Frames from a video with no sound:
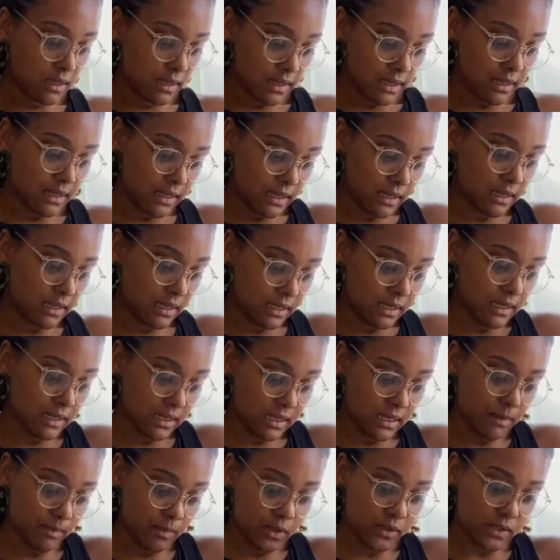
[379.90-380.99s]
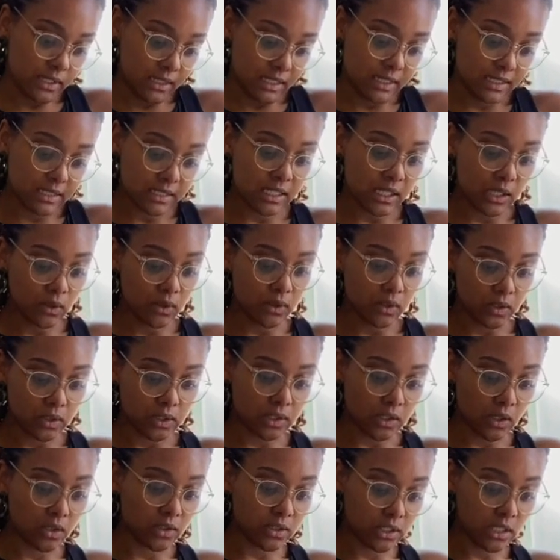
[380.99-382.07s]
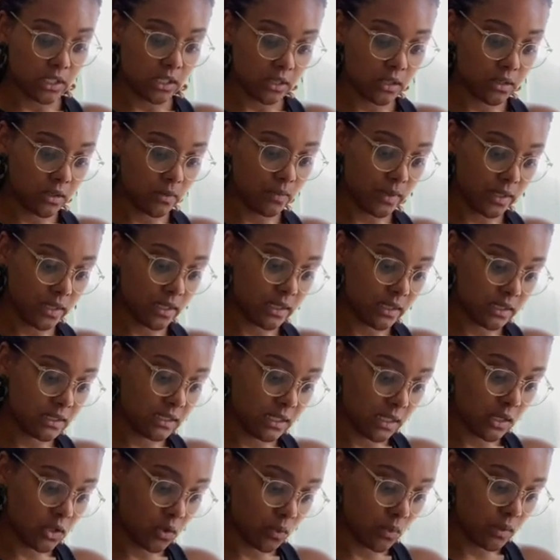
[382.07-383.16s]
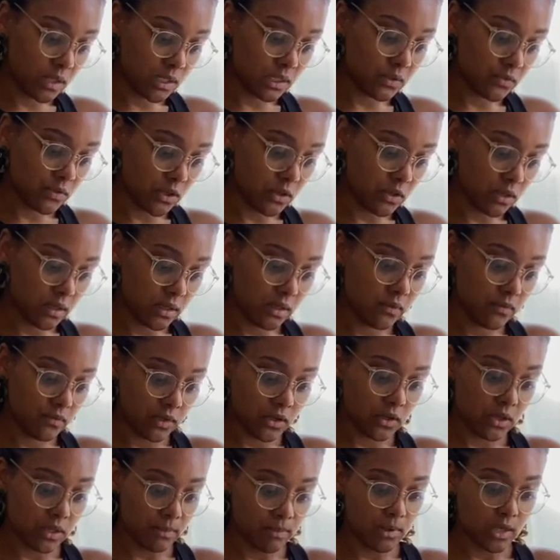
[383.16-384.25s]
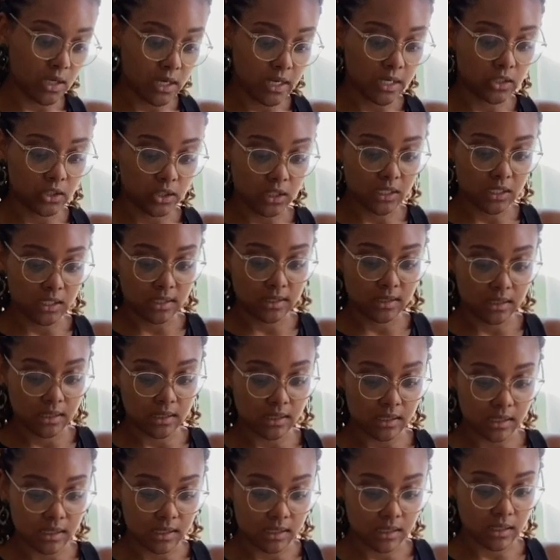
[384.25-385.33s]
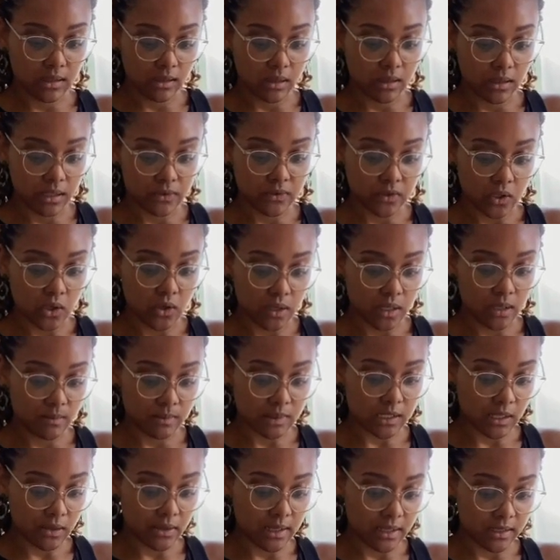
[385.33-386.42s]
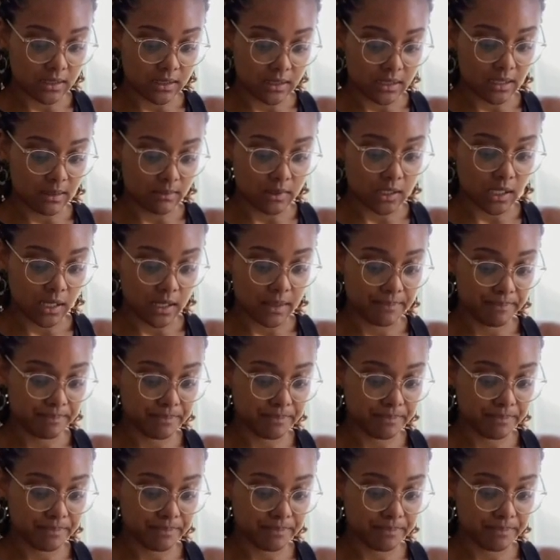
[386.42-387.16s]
And I'm using this cute little salt shaker because the other one is very, very obnoxious and a lot of salt comes out at the same time.